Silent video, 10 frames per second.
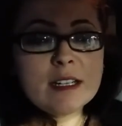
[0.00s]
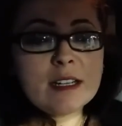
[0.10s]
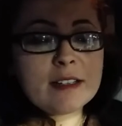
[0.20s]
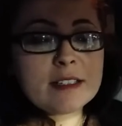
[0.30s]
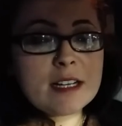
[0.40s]

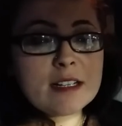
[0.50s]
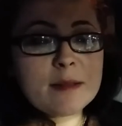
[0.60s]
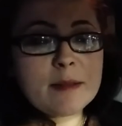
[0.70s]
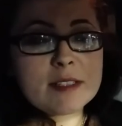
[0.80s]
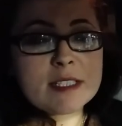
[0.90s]
like, the entire
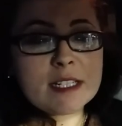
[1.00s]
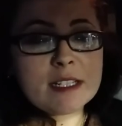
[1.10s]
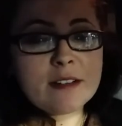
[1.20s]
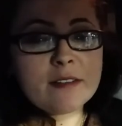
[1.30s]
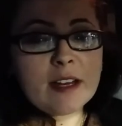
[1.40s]
time I was sick
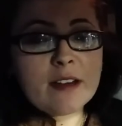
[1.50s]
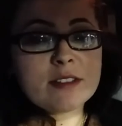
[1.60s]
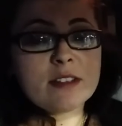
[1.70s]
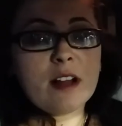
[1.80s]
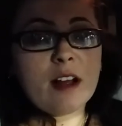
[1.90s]
and everything, I
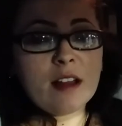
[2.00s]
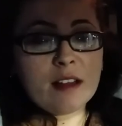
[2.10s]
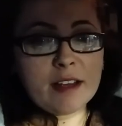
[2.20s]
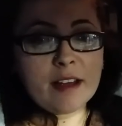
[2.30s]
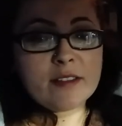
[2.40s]
was on a,
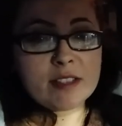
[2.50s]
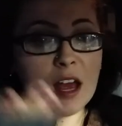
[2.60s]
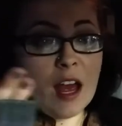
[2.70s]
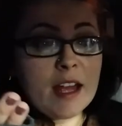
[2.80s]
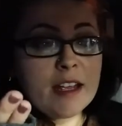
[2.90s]
like, I was
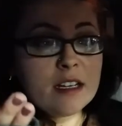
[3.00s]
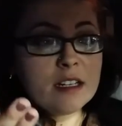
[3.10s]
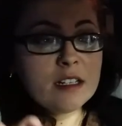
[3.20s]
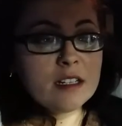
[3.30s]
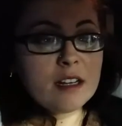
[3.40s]
high.
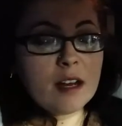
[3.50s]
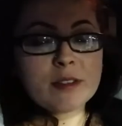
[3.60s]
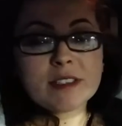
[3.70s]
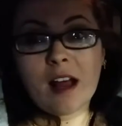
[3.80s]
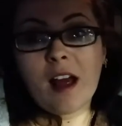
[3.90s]
I
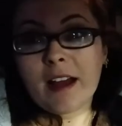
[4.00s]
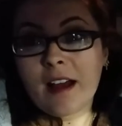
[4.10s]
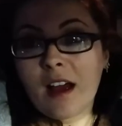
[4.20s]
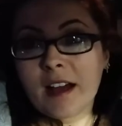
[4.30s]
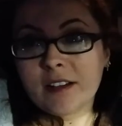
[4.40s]
wasn't high,
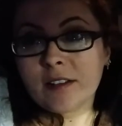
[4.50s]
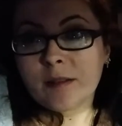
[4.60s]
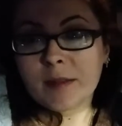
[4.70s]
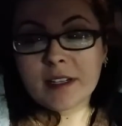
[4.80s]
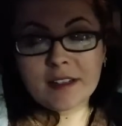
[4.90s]
high, you know what I
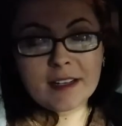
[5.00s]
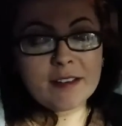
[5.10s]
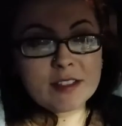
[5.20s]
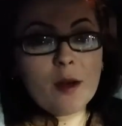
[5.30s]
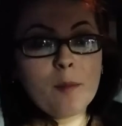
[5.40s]
mean? Like, I
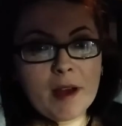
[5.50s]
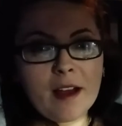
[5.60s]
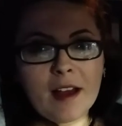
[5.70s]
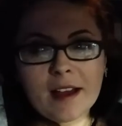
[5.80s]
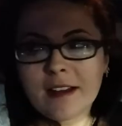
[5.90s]
was on my
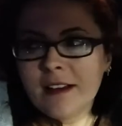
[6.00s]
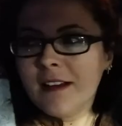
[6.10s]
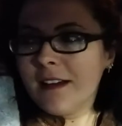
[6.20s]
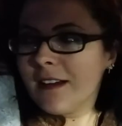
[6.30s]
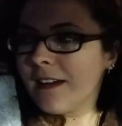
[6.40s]
high.
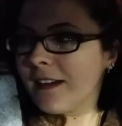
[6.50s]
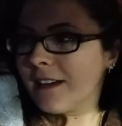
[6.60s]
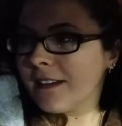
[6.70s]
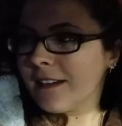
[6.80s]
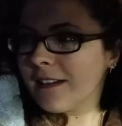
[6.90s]

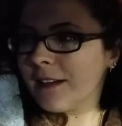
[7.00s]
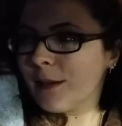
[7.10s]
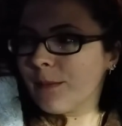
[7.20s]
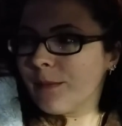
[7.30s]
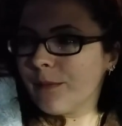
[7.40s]
And,
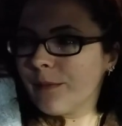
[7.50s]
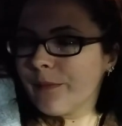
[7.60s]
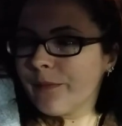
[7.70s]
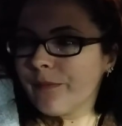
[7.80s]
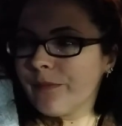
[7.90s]
um,
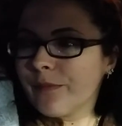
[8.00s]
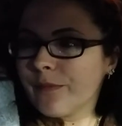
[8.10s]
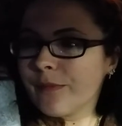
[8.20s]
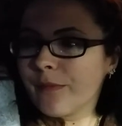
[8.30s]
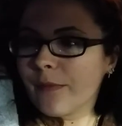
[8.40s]

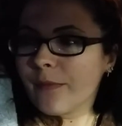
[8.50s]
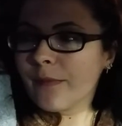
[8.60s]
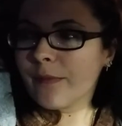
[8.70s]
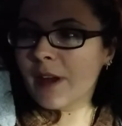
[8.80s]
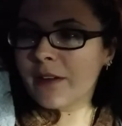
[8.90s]

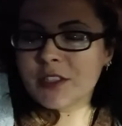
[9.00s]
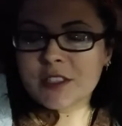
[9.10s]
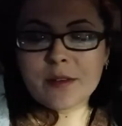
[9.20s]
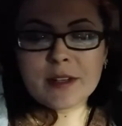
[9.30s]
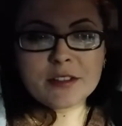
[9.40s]
I was just
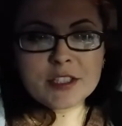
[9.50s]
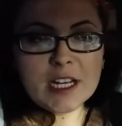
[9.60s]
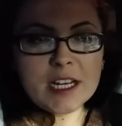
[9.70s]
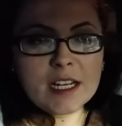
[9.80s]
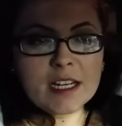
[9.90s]
so
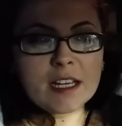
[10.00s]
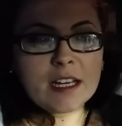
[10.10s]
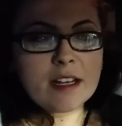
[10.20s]
energetic, and